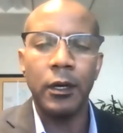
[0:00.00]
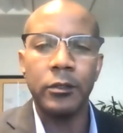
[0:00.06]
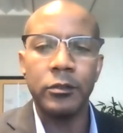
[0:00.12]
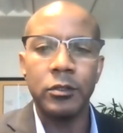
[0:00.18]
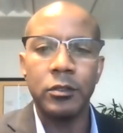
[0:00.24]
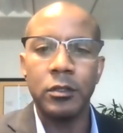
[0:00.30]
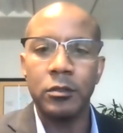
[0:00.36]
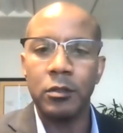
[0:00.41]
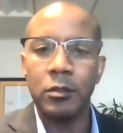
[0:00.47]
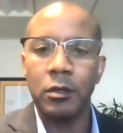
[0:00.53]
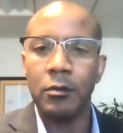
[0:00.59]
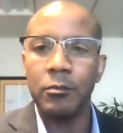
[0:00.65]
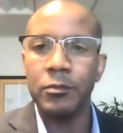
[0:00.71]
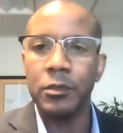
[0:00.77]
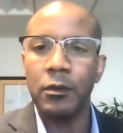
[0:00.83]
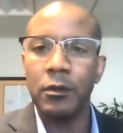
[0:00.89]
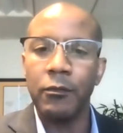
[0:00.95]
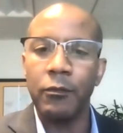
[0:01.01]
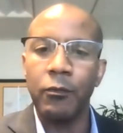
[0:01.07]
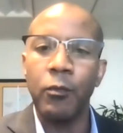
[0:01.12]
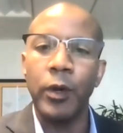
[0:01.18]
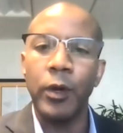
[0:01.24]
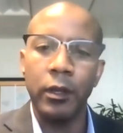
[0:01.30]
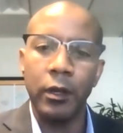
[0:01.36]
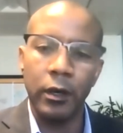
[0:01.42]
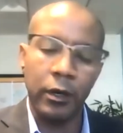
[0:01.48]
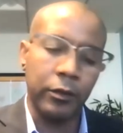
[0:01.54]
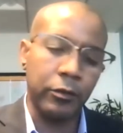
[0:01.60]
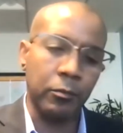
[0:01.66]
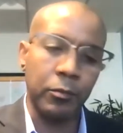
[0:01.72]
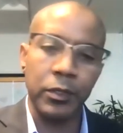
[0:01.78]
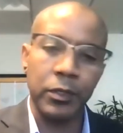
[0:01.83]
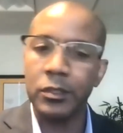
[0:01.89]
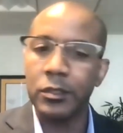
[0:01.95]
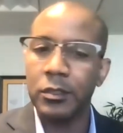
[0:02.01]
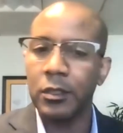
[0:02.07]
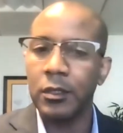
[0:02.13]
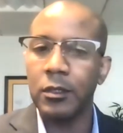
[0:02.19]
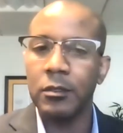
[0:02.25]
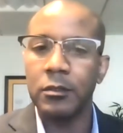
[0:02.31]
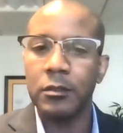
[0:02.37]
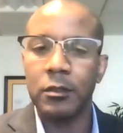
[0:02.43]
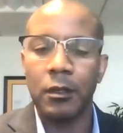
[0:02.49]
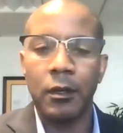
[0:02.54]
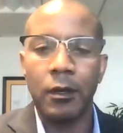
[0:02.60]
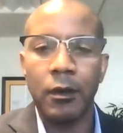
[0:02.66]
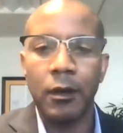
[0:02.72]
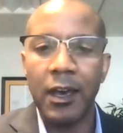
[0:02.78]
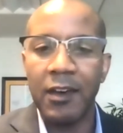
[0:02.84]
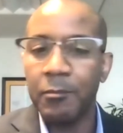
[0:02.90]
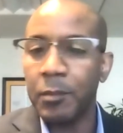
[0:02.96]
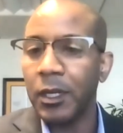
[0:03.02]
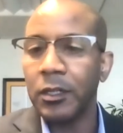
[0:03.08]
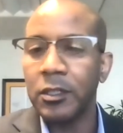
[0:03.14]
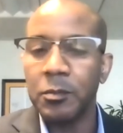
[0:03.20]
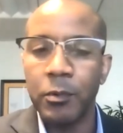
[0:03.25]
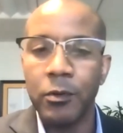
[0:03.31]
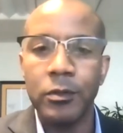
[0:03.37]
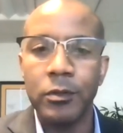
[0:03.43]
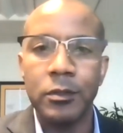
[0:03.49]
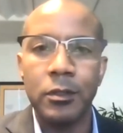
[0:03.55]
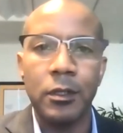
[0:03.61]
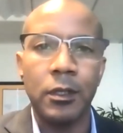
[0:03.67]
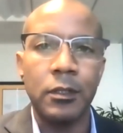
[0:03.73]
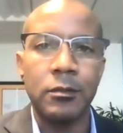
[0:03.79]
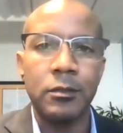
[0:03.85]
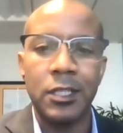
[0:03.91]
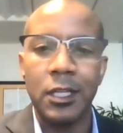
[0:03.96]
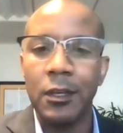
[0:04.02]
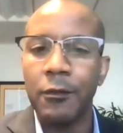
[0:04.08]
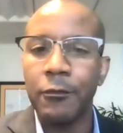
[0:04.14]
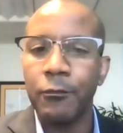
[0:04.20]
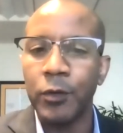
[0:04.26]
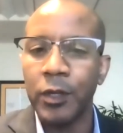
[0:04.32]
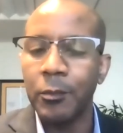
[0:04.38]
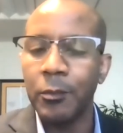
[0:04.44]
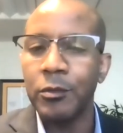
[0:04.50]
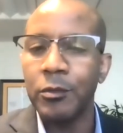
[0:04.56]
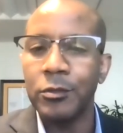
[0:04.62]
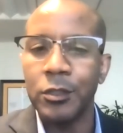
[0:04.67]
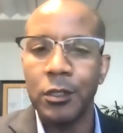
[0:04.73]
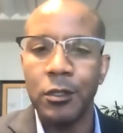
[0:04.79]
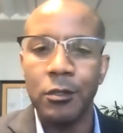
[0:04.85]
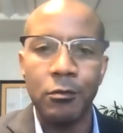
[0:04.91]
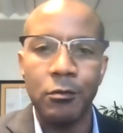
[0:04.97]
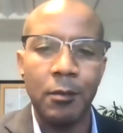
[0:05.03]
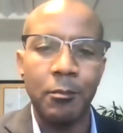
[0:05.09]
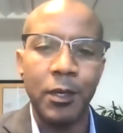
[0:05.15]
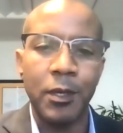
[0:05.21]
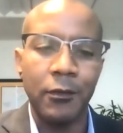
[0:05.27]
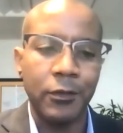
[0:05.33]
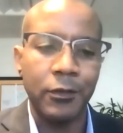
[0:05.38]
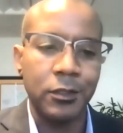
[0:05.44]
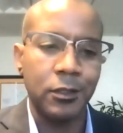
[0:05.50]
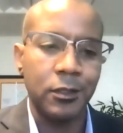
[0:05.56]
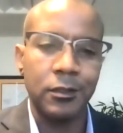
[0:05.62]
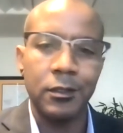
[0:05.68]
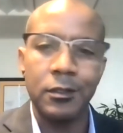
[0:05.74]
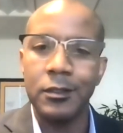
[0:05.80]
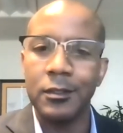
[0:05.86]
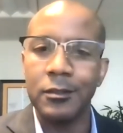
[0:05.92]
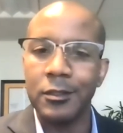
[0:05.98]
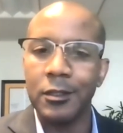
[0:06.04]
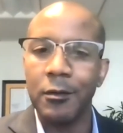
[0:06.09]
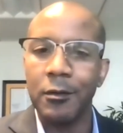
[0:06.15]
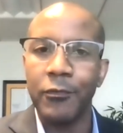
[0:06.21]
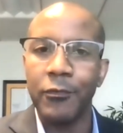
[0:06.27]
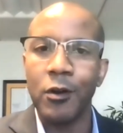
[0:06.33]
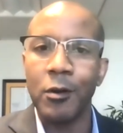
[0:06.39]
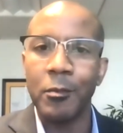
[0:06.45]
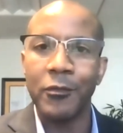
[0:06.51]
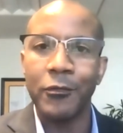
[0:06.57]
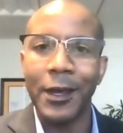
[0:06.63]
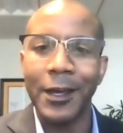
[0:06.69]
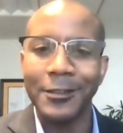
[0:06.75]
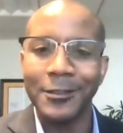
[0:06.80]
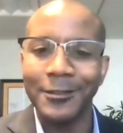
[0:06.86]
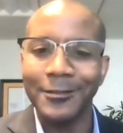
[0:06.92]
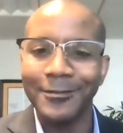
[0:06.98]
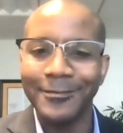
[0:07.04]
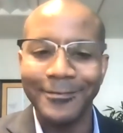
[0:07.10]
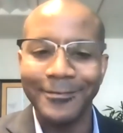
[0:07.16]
just in terms of what other businesses have been experiencing and see if WGU can be of assistance in some form or fashion.